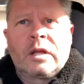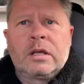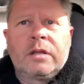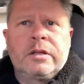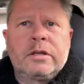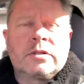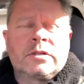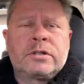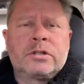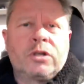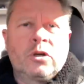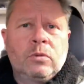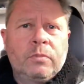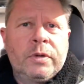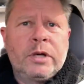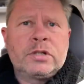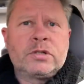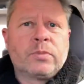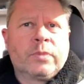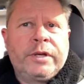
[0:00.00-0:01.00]
There's so
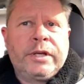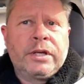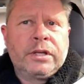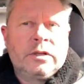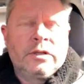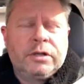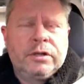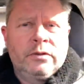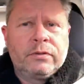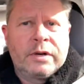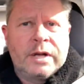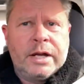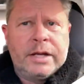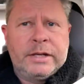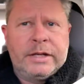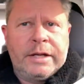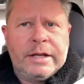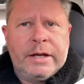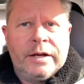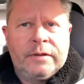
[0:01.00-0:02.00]
much we can do right
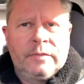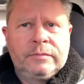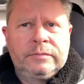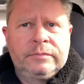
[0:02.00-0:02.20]
now.